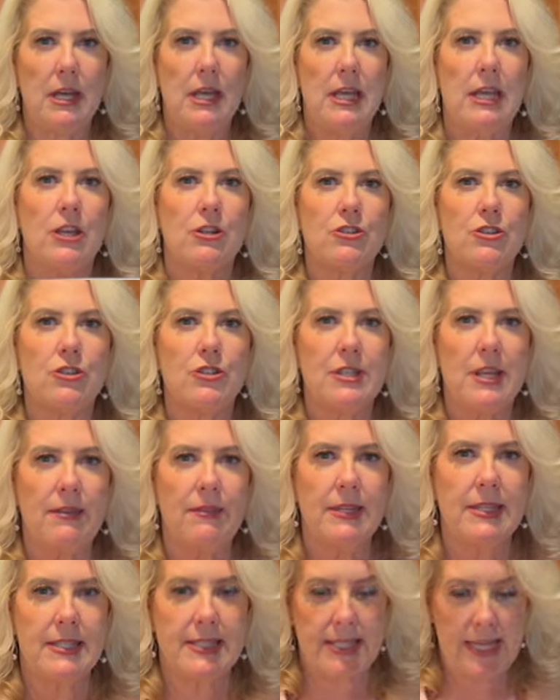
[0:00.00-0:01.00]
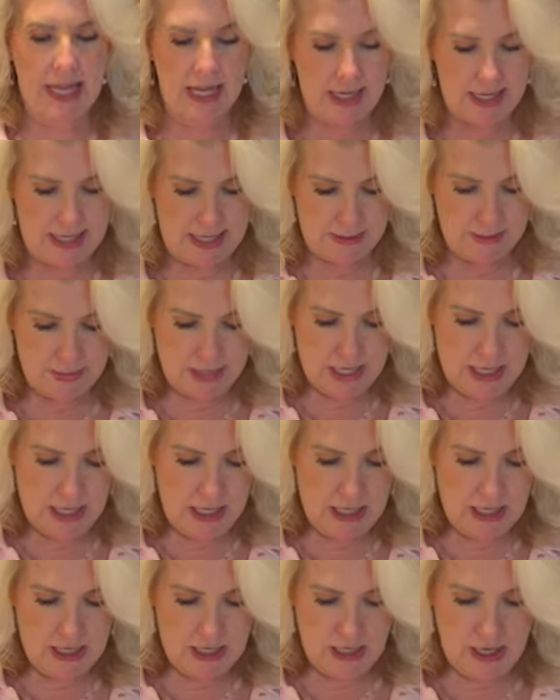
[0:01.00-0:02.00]
Here's your savings stack up.
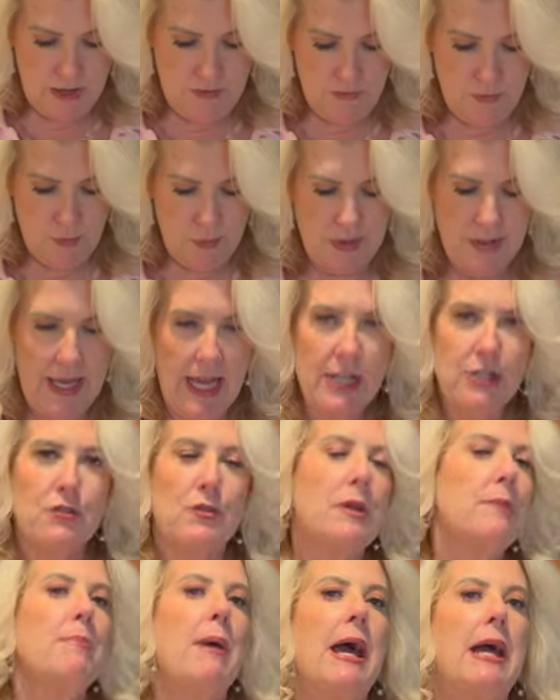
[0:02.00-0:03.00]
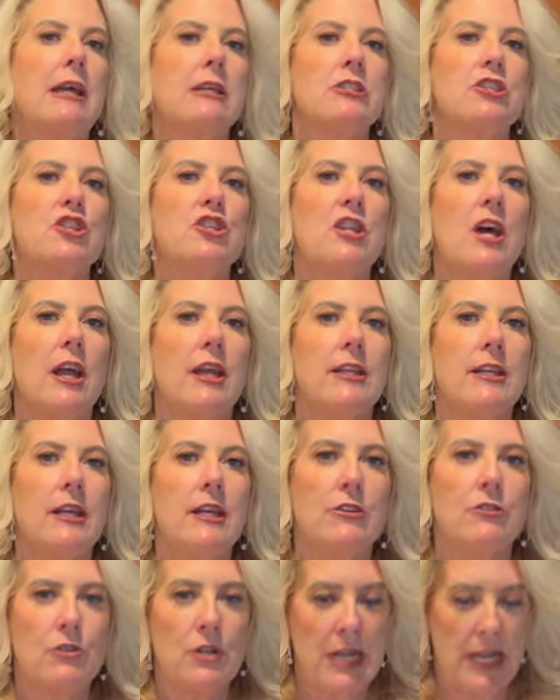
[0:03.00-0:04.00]
Avoid that drink package,
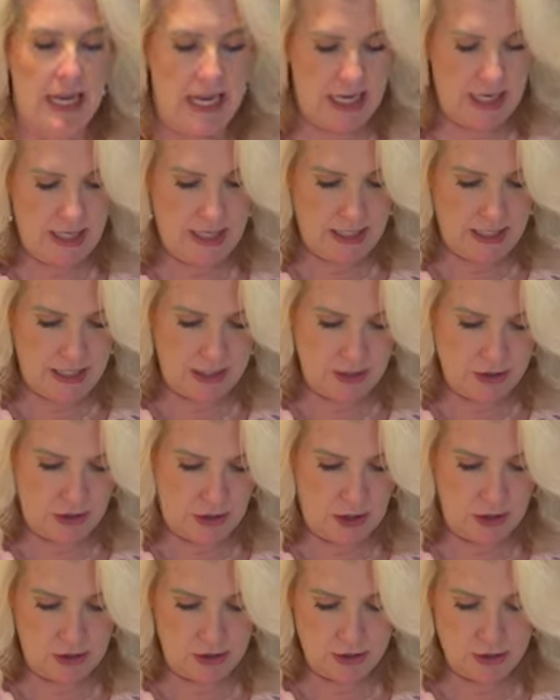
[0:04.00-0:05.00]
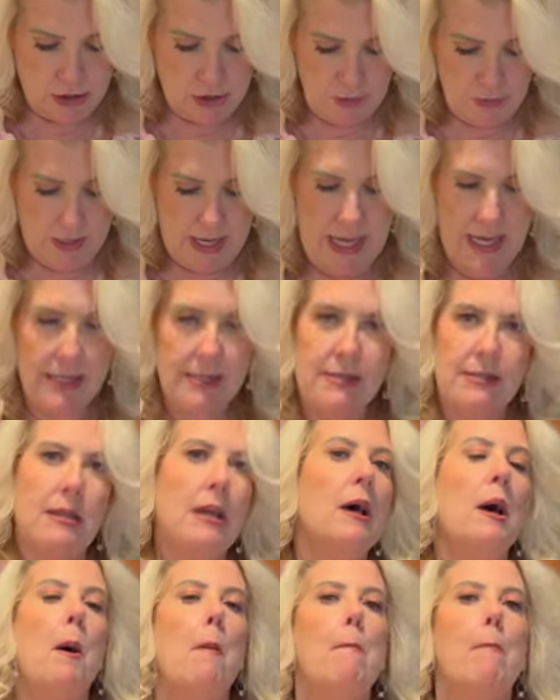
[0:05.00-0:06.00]
$980 US.
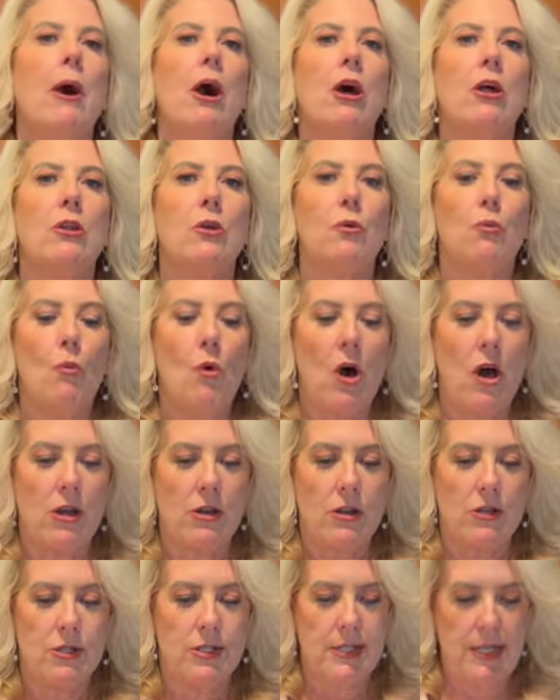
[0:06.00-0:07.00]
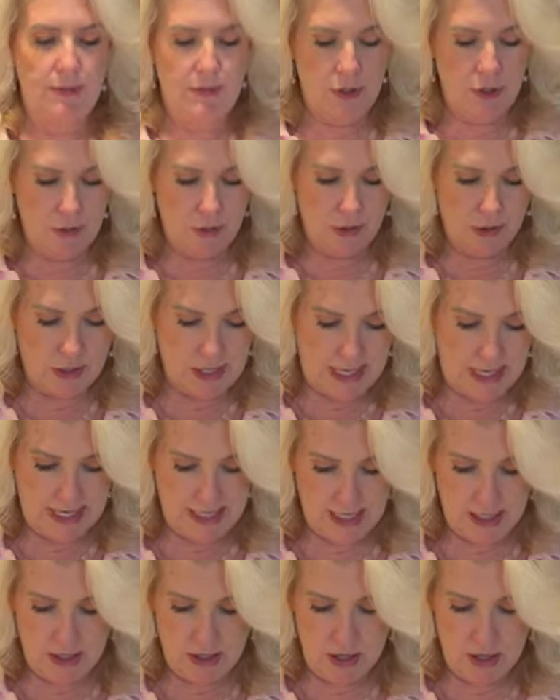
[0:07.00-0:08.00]
Bottled water, save
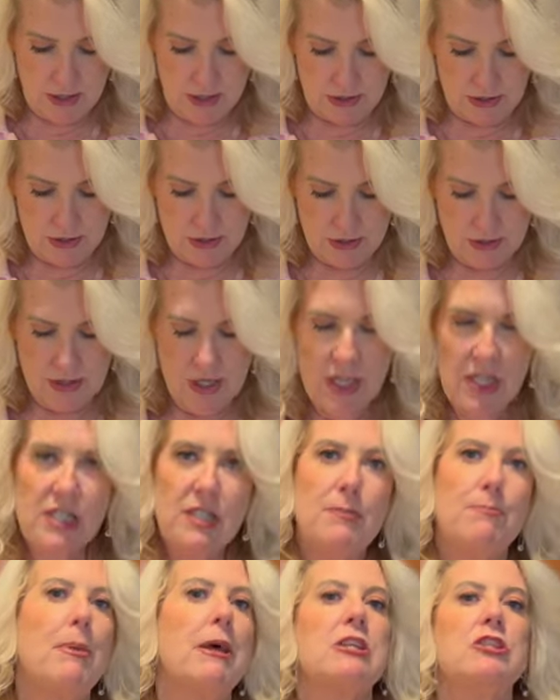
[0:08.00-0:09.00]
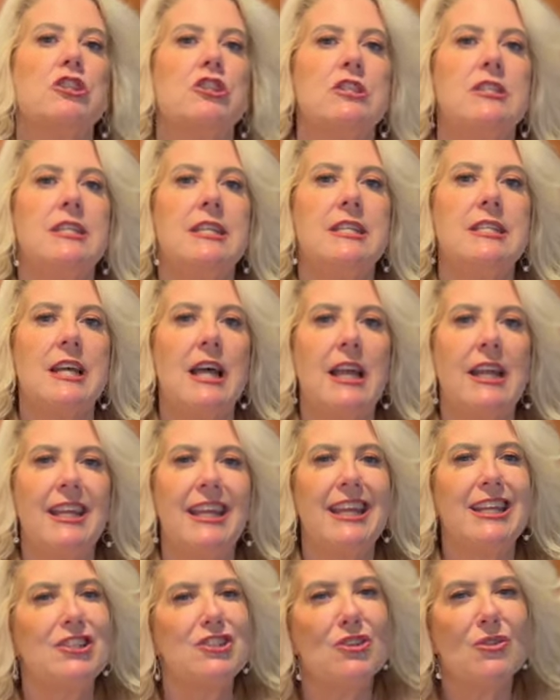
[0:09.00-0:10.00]
$280. Specialty
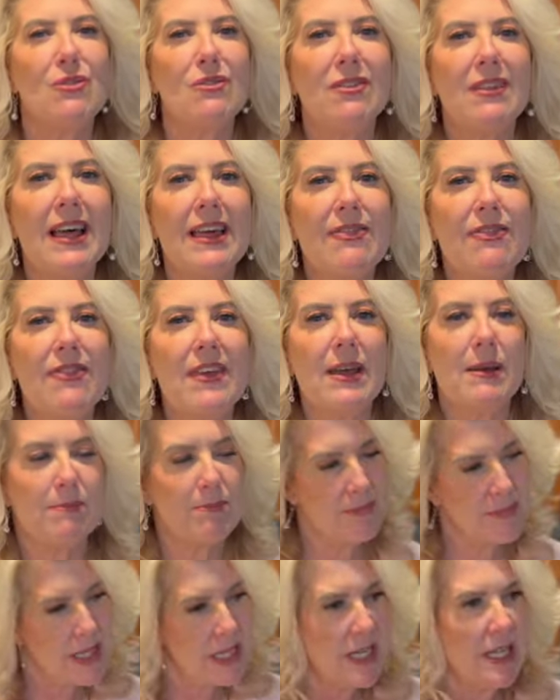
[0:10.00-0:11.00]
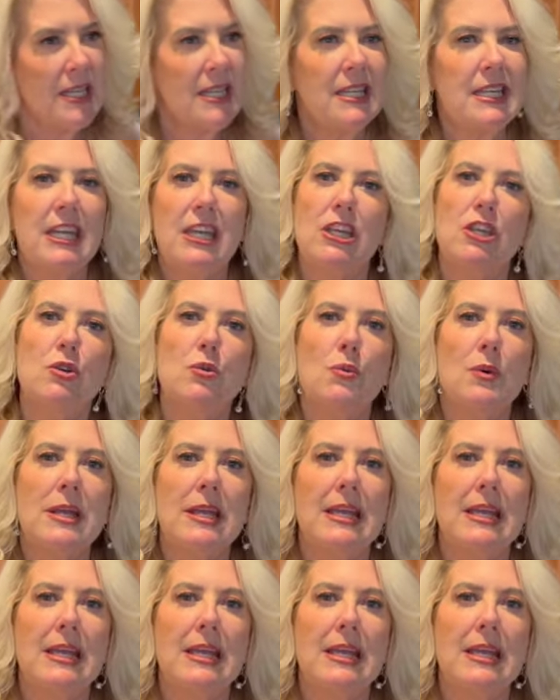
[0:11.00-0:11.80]
dining, don't let them get you